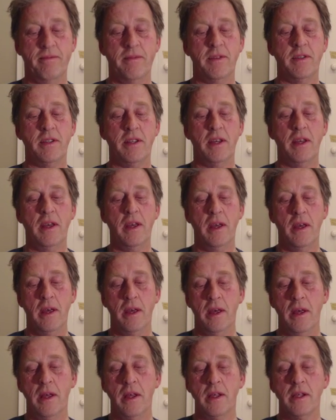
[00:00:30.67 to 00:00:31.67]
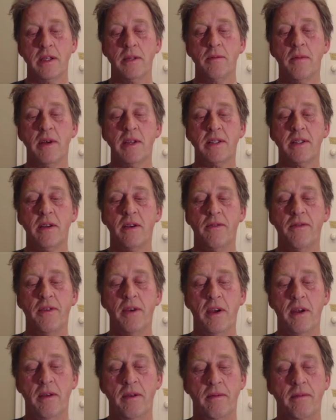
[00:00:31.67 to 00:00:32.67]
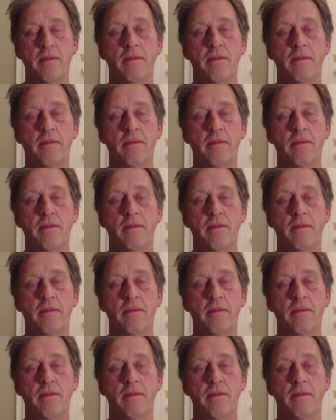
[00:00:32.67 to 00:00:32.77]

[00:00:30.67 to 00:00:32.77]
So, this is my cell phone.